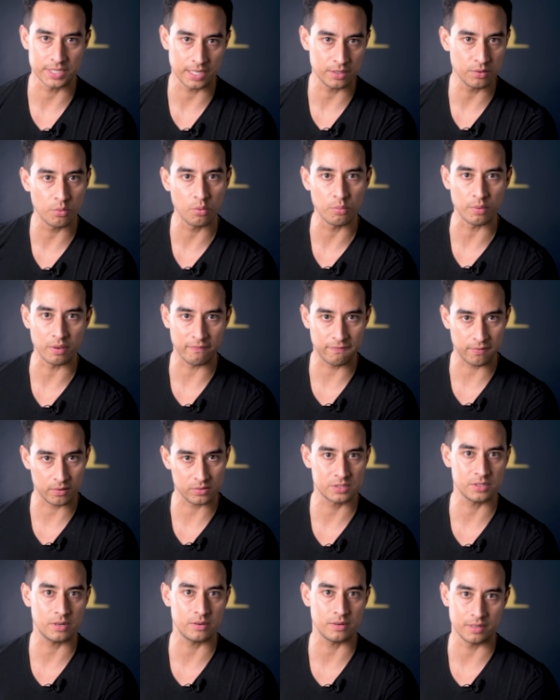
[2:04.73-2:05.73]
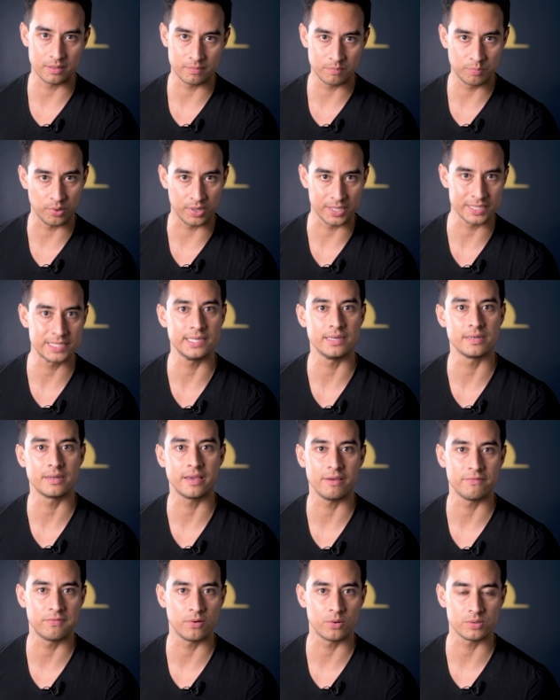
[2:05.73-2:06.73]
I know when we first started putting T N
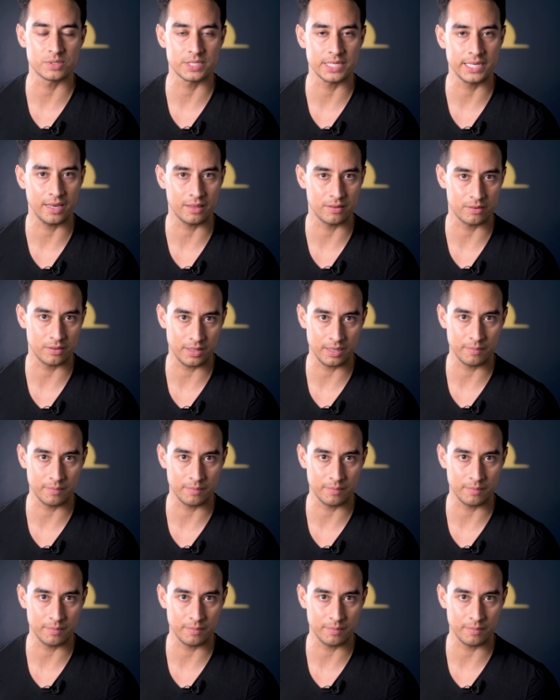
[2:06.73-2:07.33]
K Photo together,